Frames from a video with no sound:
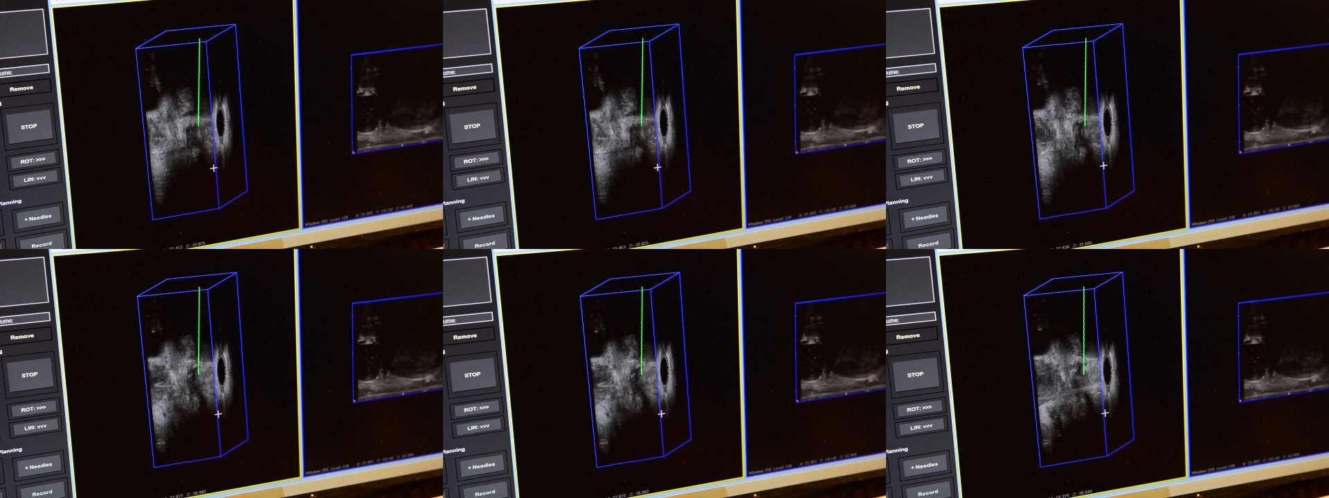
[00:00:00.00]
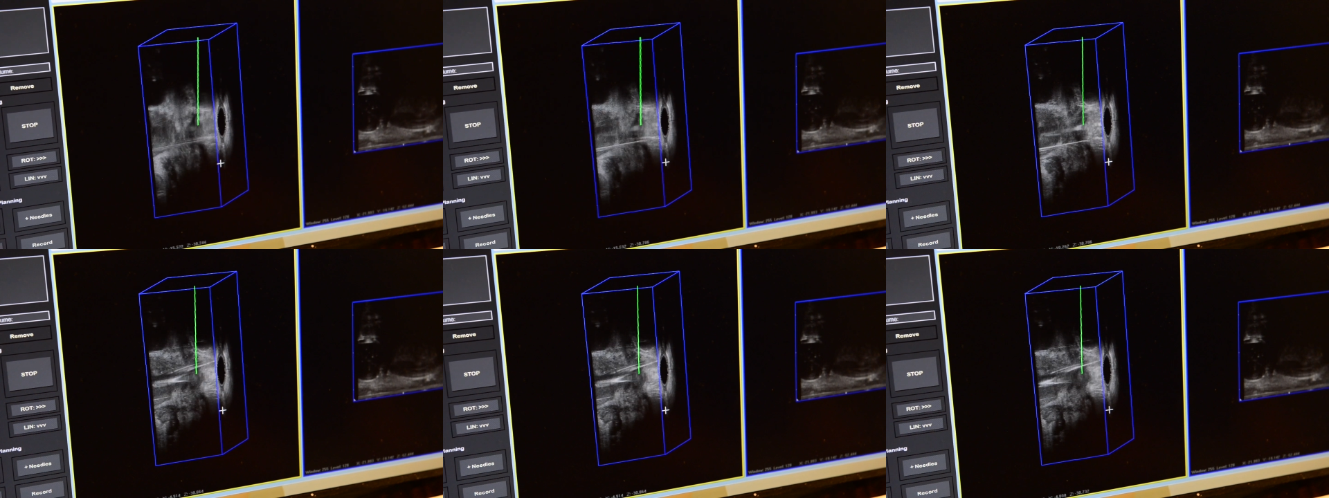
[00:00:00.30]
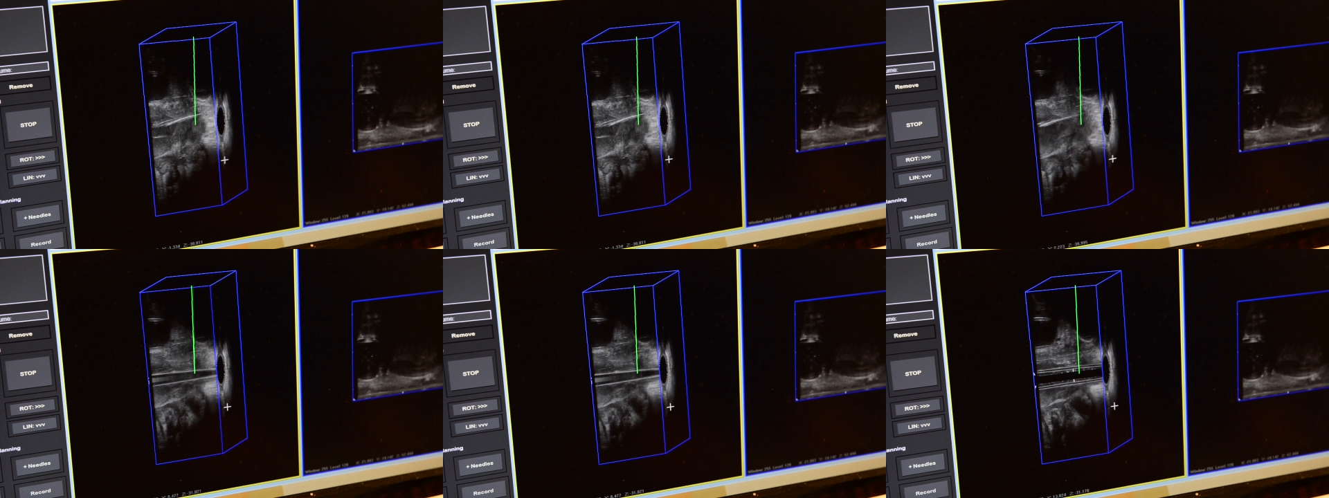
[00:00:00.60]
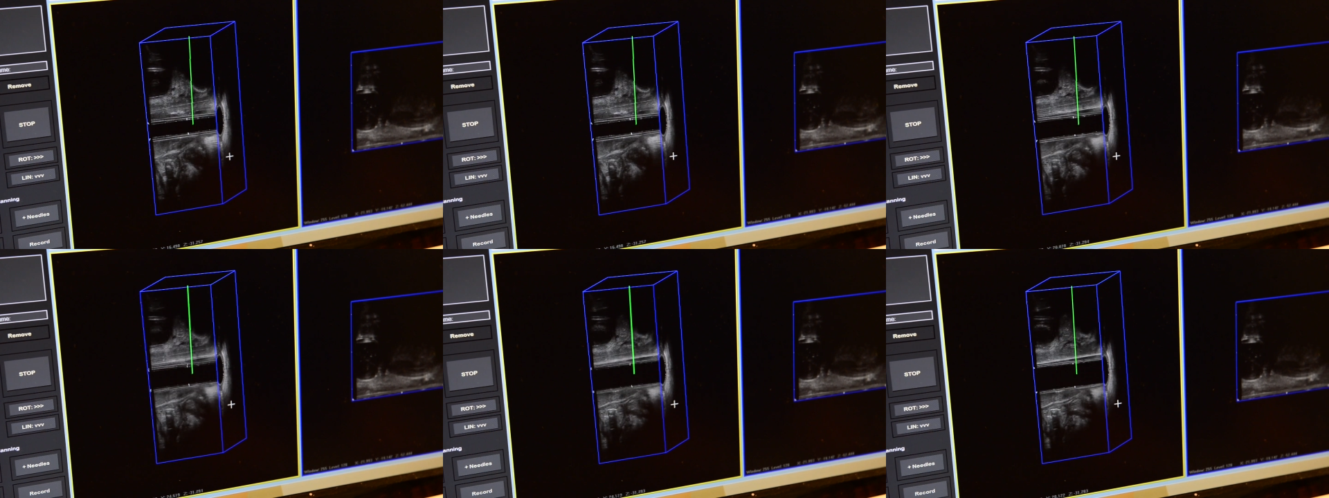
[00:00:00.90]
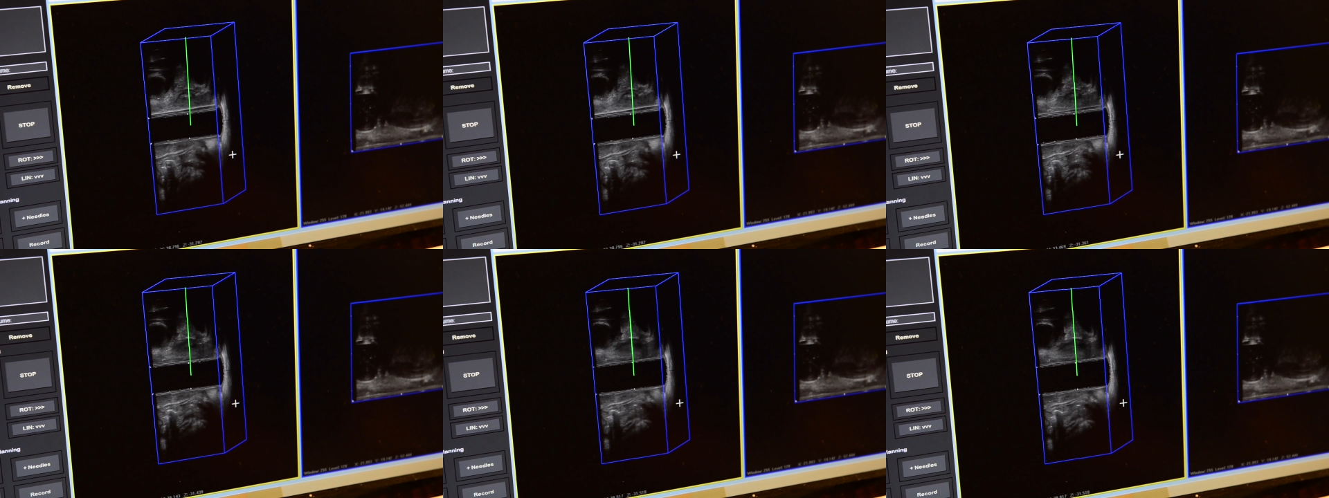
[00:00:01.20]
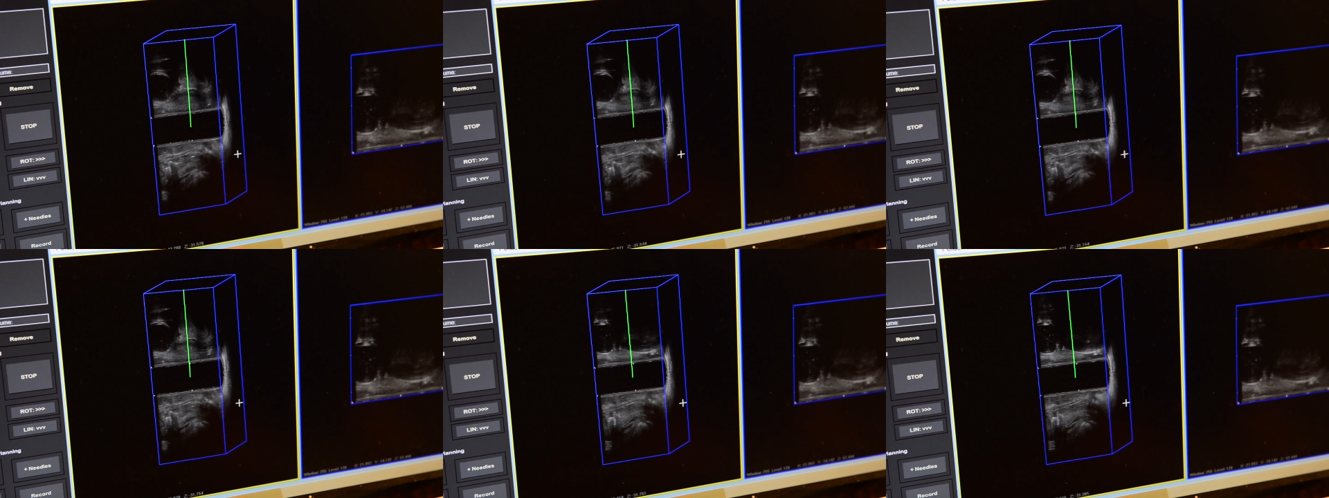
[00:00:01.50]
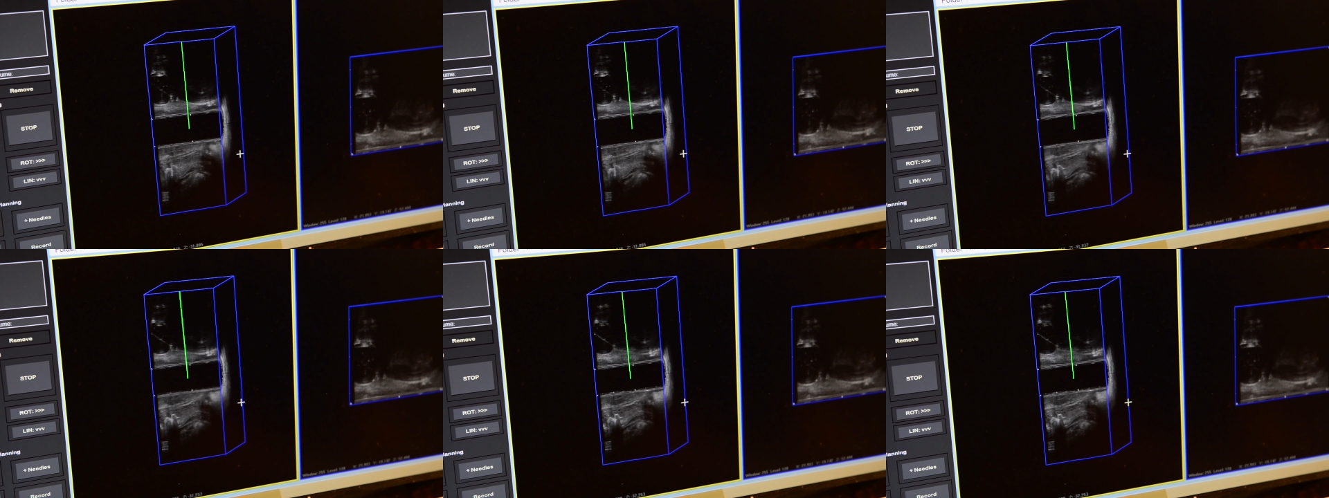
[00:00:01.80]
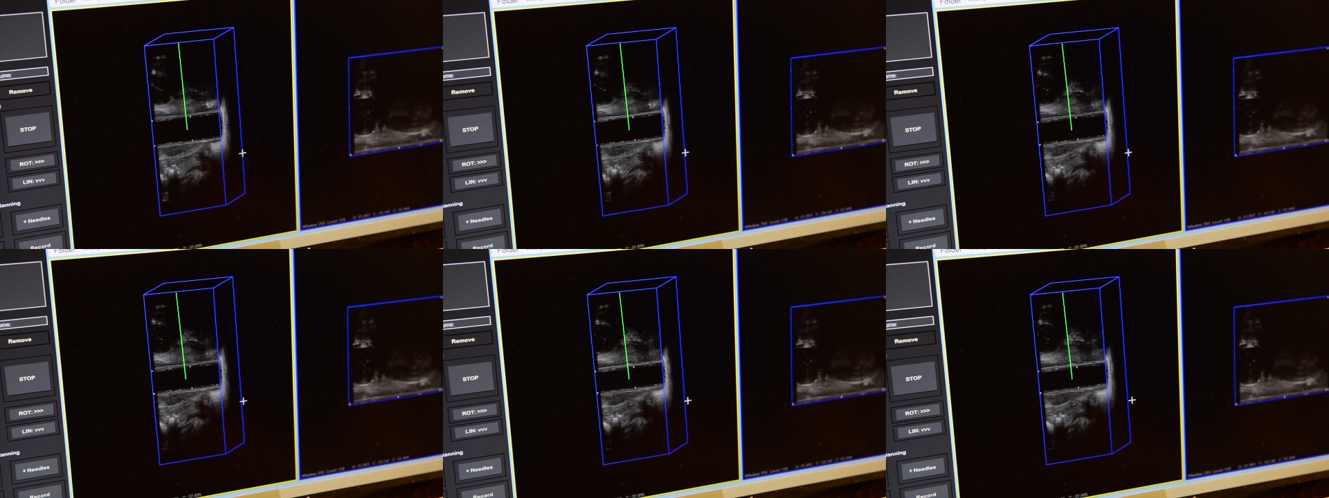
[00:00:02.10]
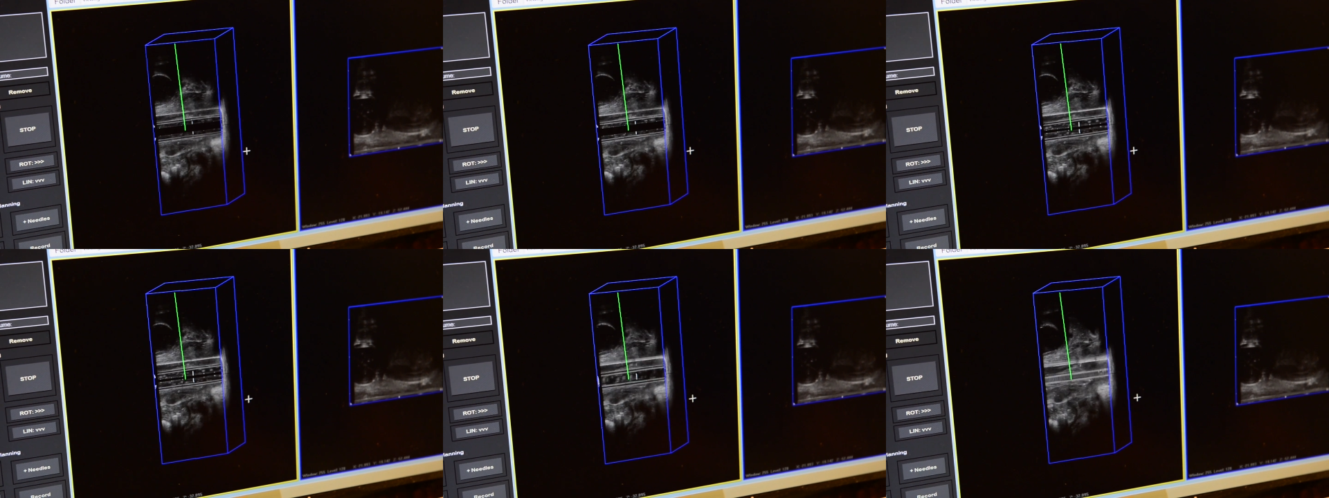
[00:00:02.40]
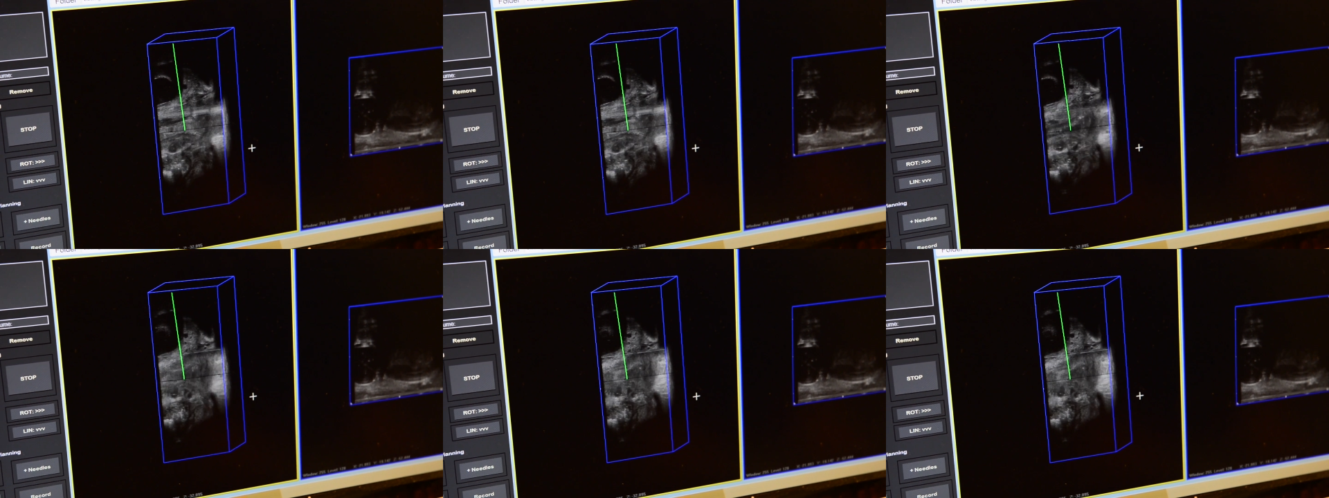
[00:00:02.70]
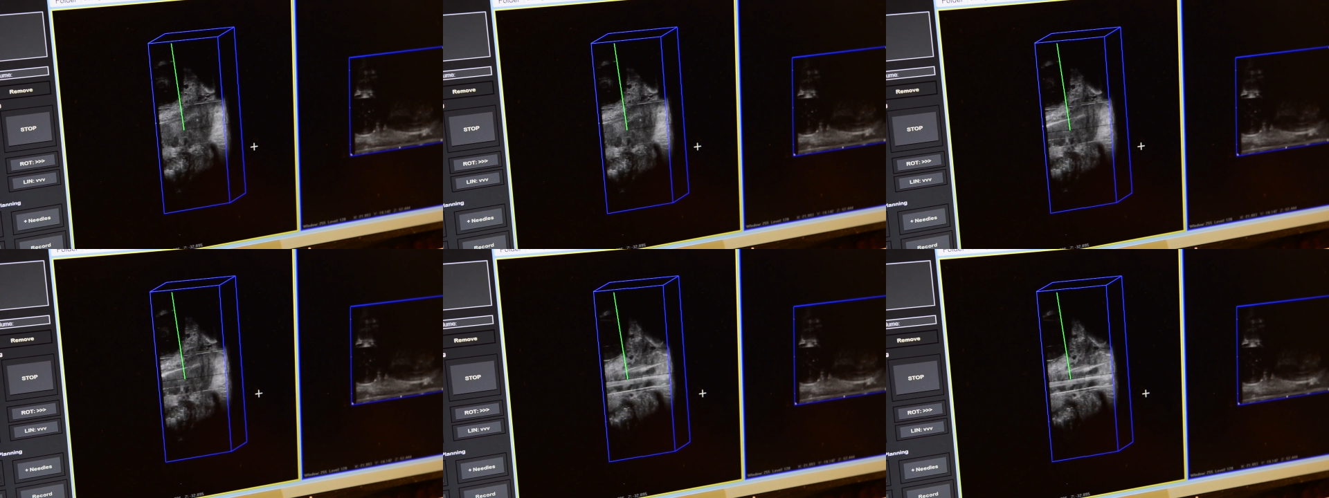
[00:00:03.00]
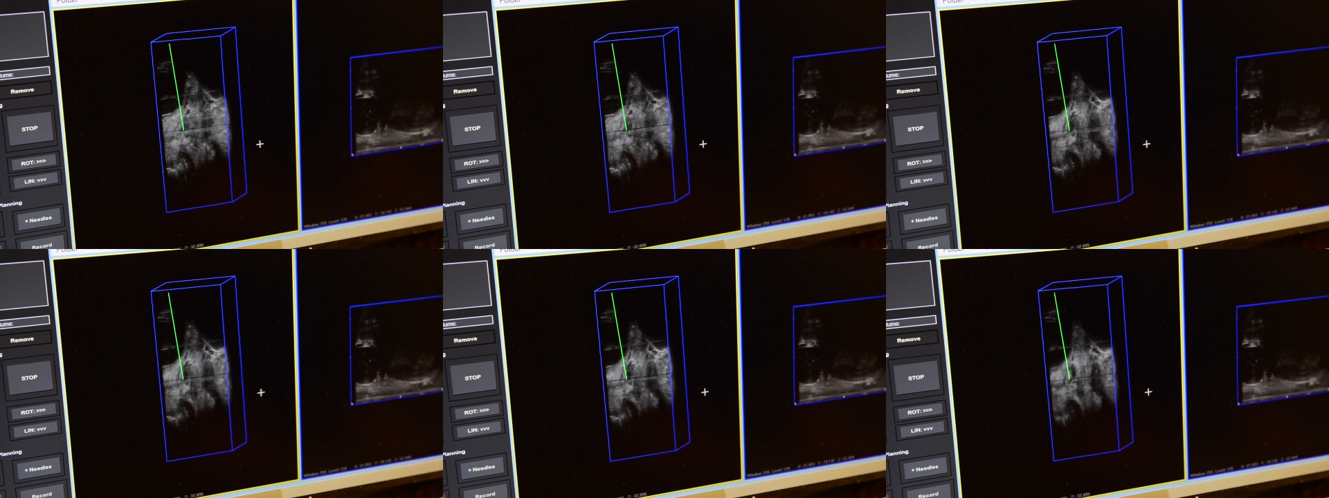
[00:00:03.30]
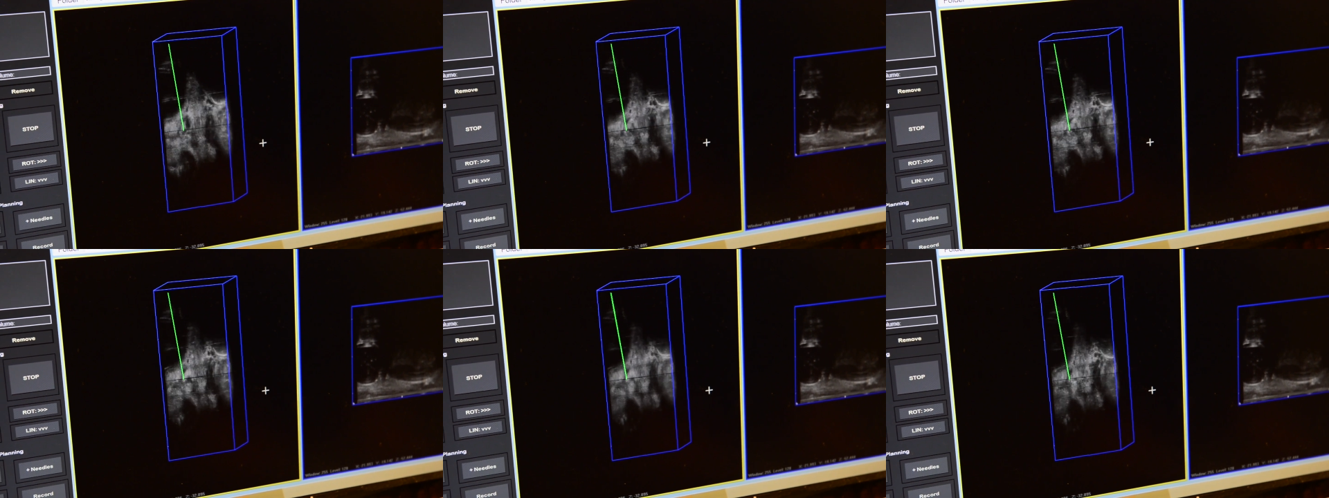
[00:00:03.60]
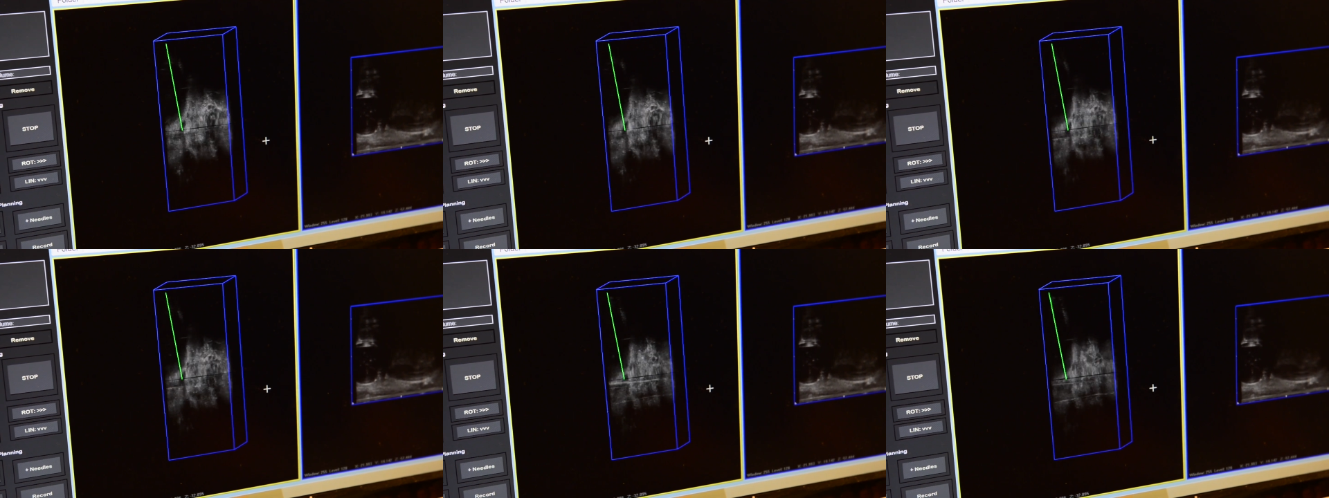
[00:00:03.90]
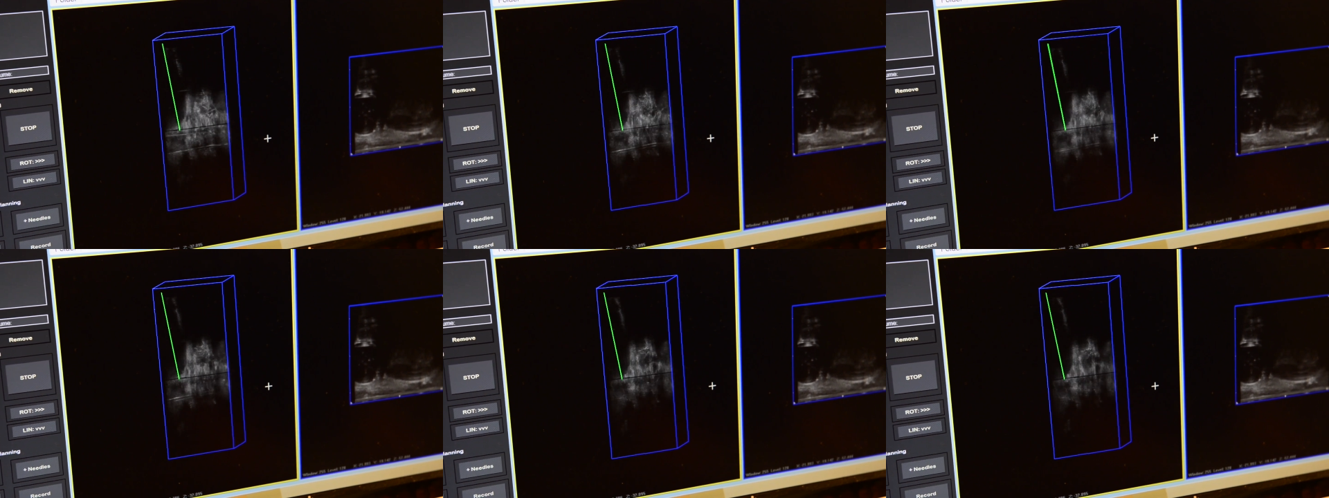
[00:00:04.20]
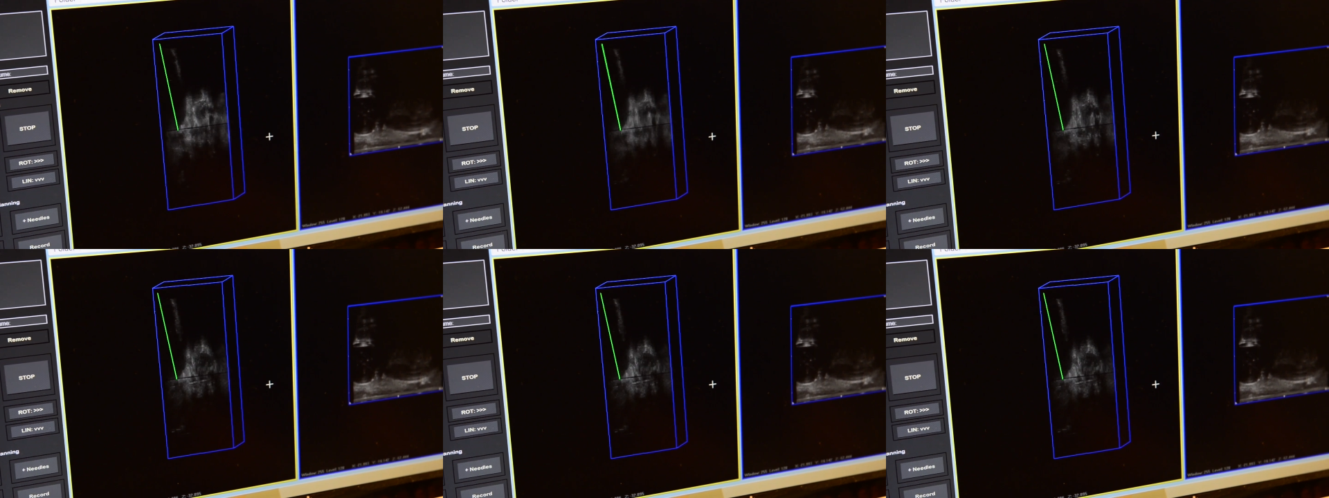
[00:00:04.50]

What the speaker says: Nobody's mouth can be seen.